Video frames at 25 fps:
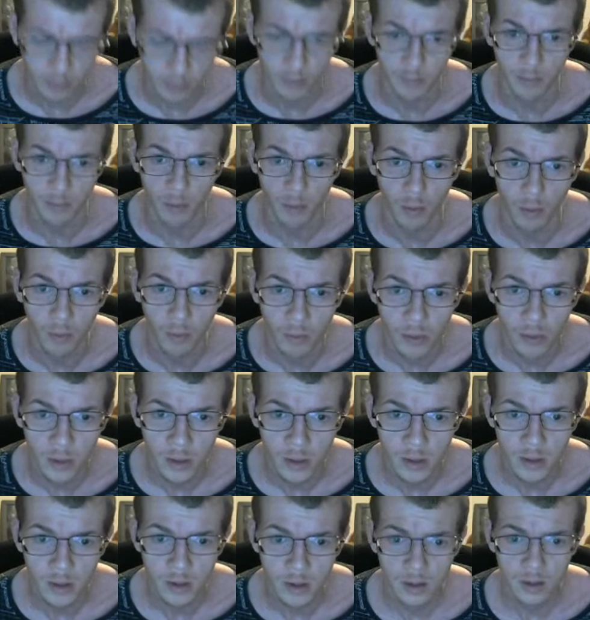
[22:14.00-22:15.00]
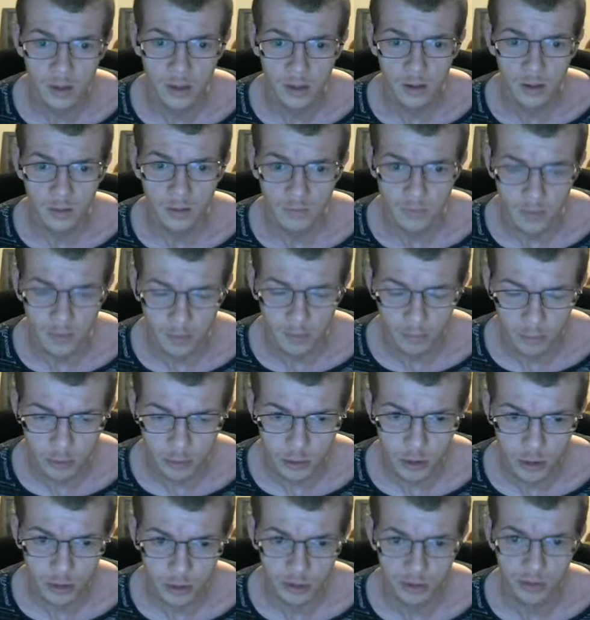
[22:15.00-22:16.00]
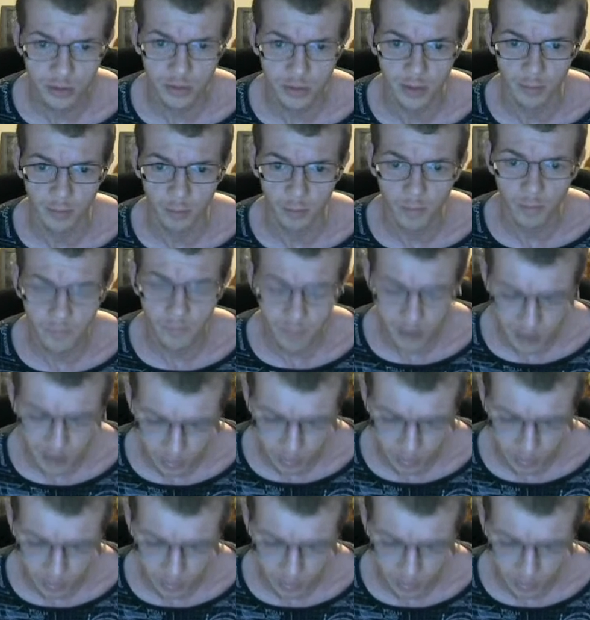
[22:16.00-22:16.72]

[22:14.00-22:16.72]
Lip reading: the ball. They wouldn't make